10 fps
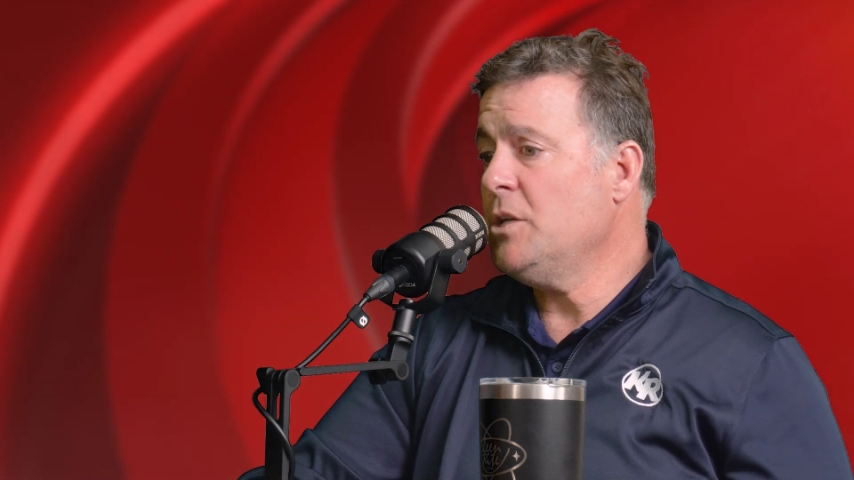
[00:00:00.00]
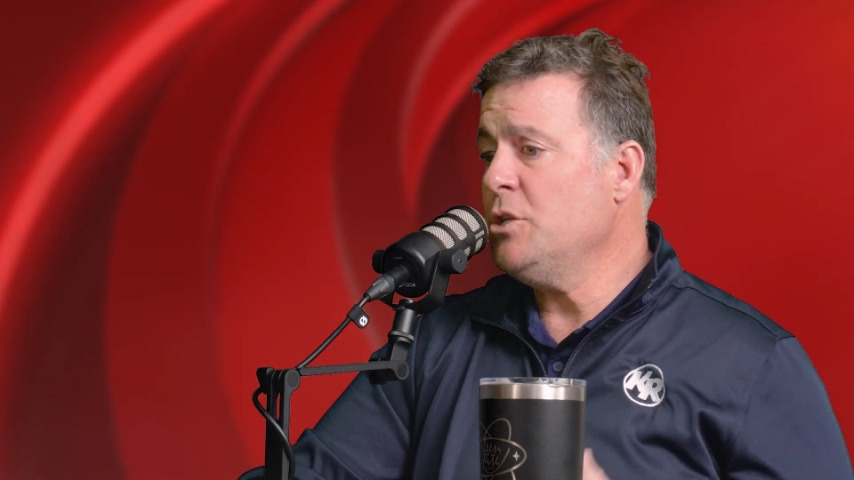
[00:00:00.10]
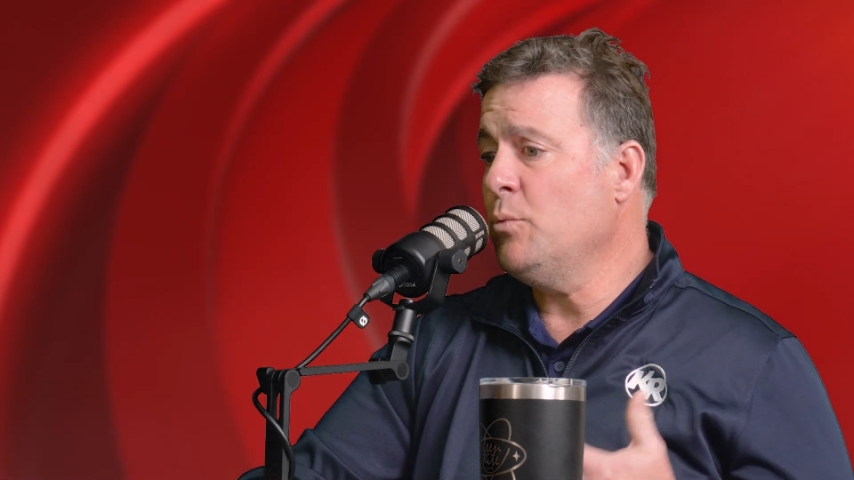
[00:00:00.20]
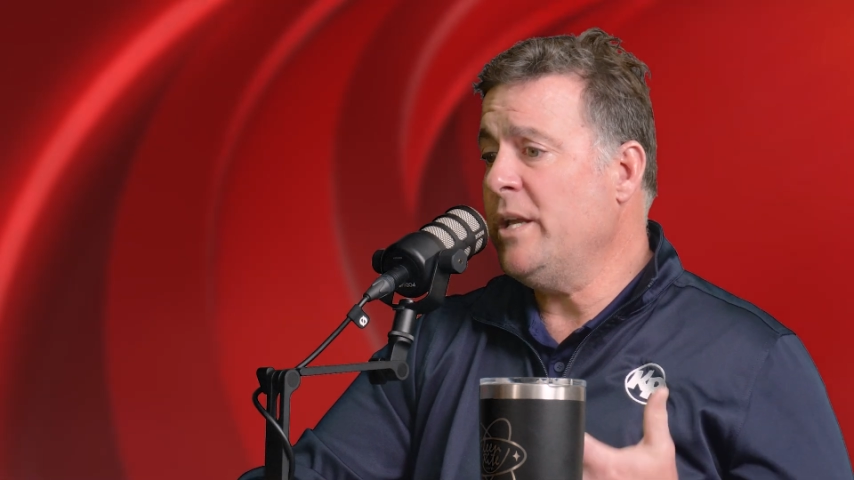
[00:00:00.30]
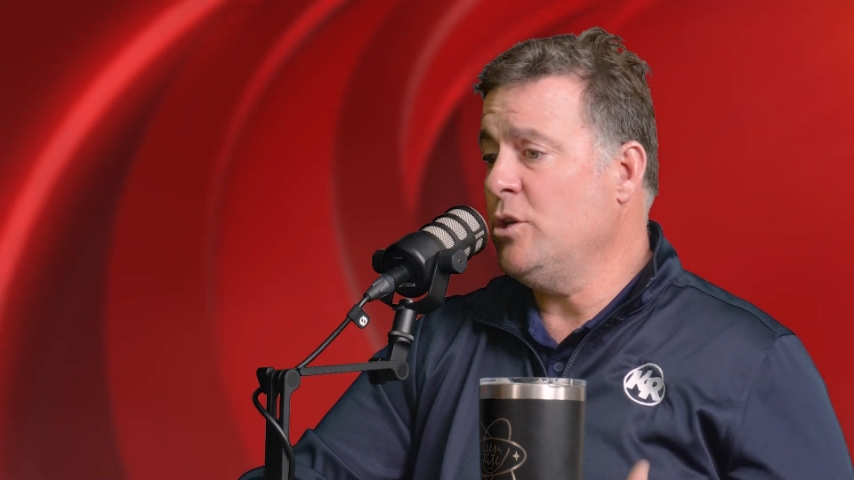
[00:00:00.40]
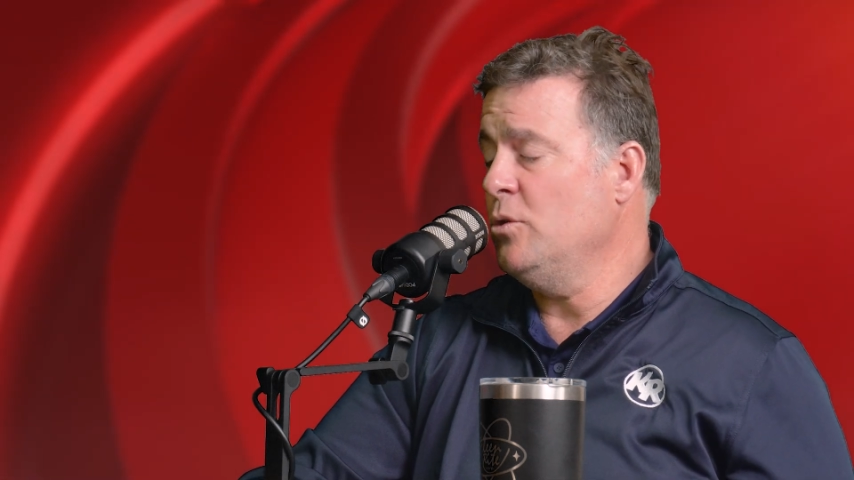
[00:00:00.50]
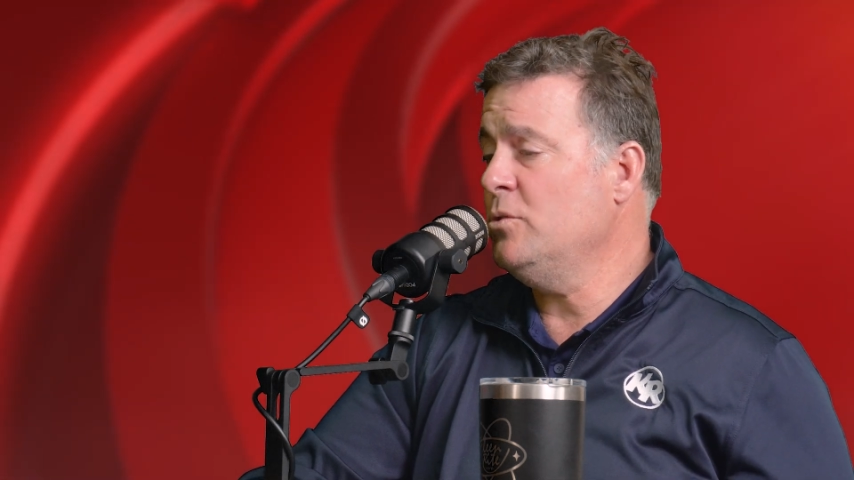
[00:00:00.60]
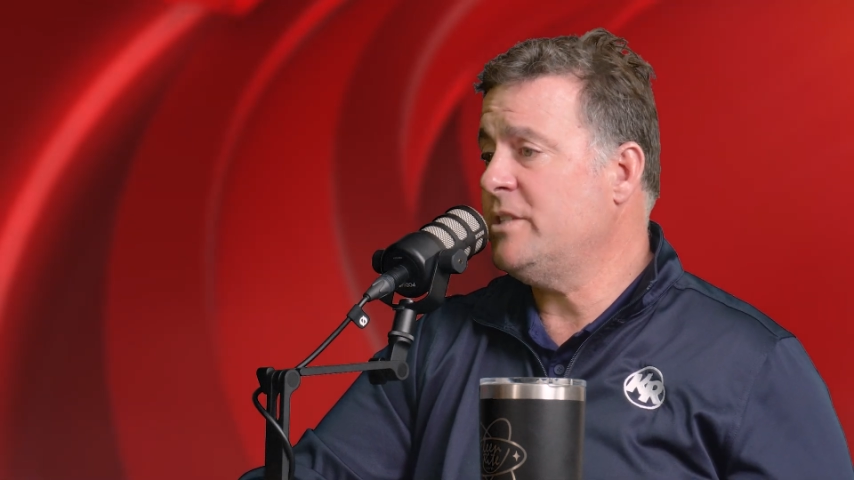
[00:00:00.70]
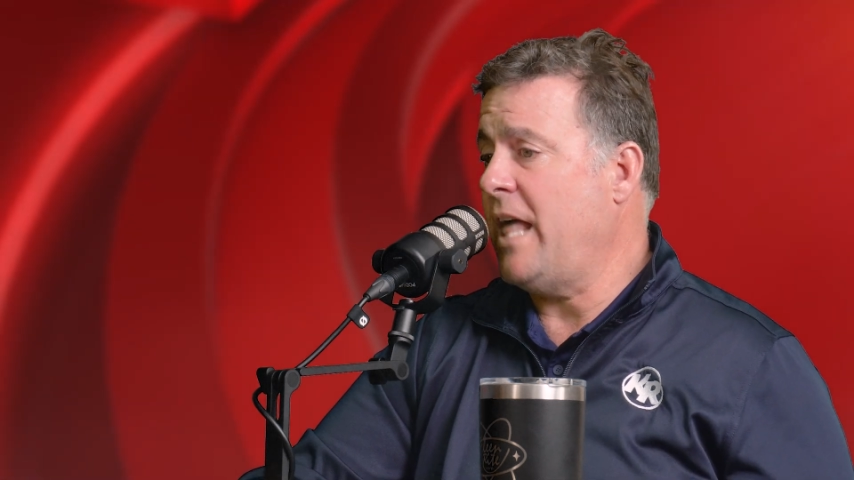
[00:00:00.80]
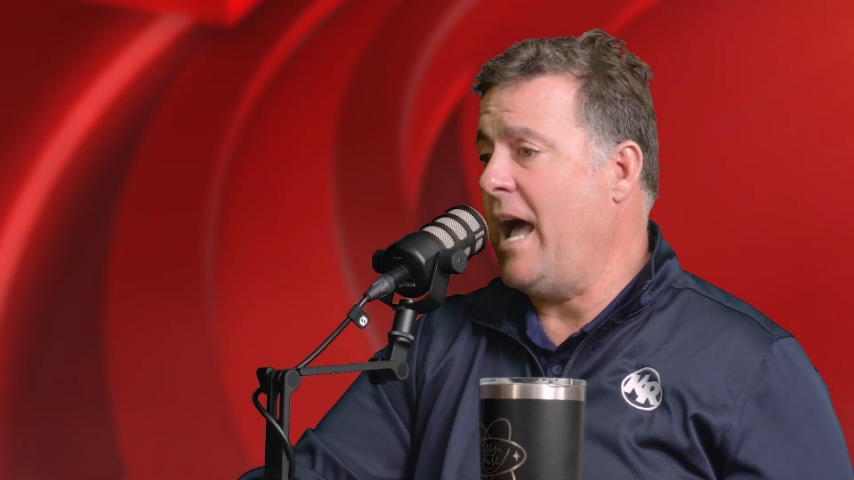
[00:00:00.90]
we
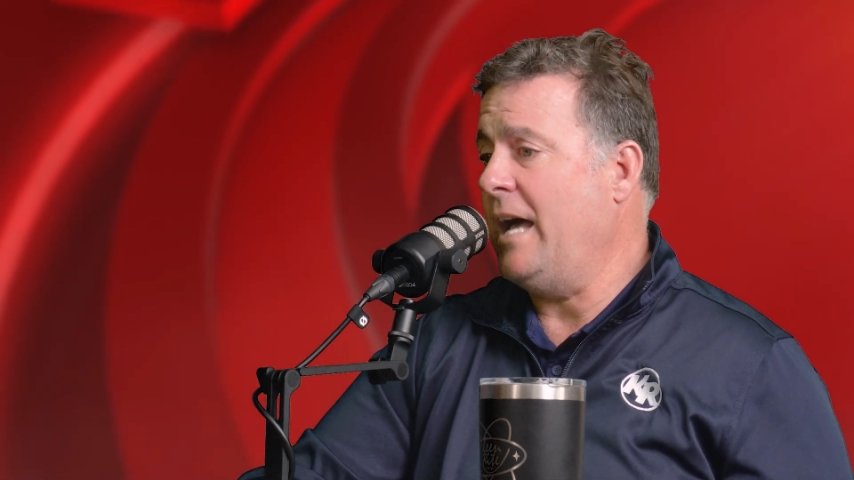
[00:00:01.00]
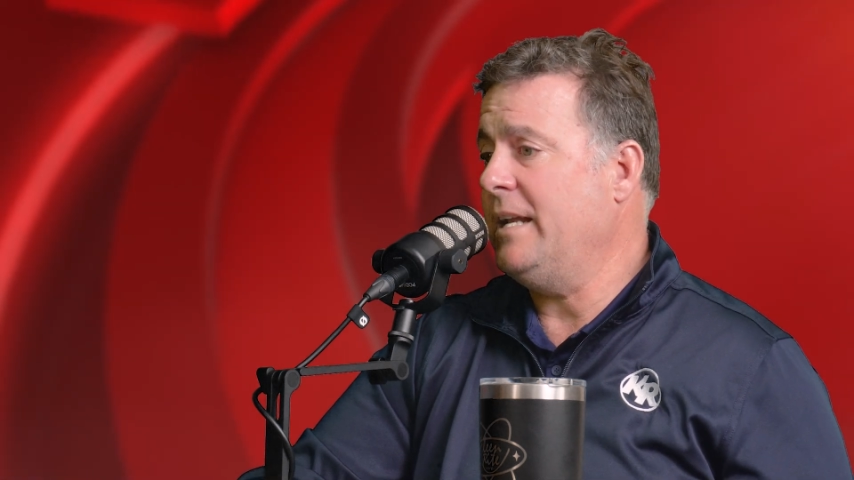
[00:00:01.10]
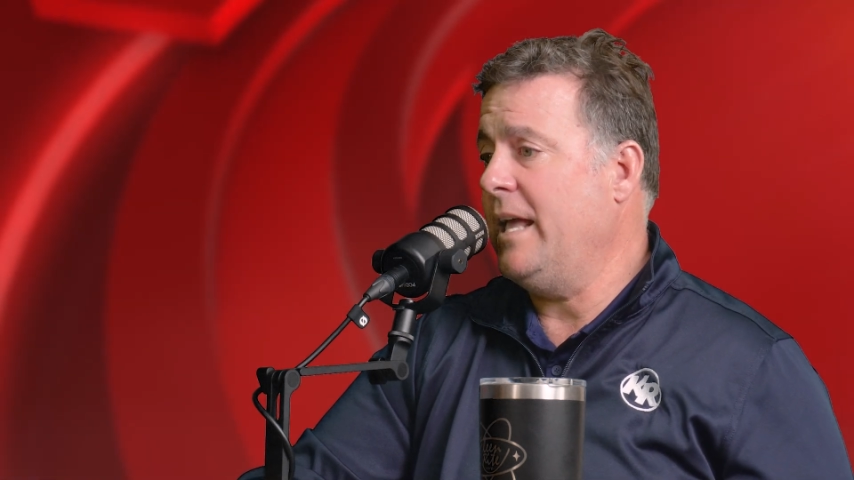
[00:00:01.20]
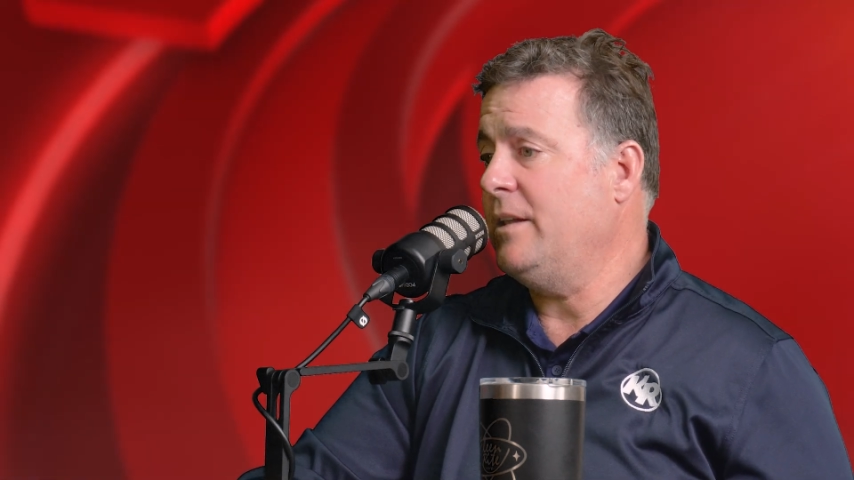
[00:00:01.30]
use that,